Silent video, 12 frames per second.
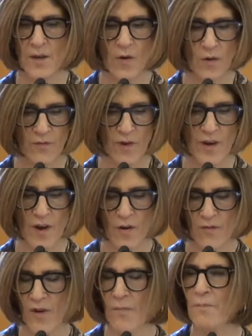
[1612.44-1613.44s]
over and
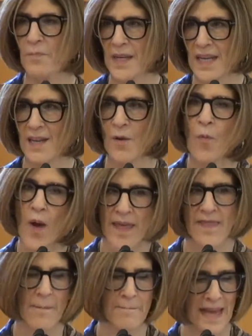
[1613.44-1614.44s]
over, but in a way
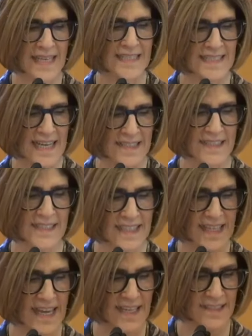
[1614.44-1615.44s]
that makes sense to
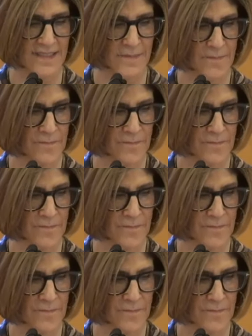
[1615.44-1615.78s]
kids.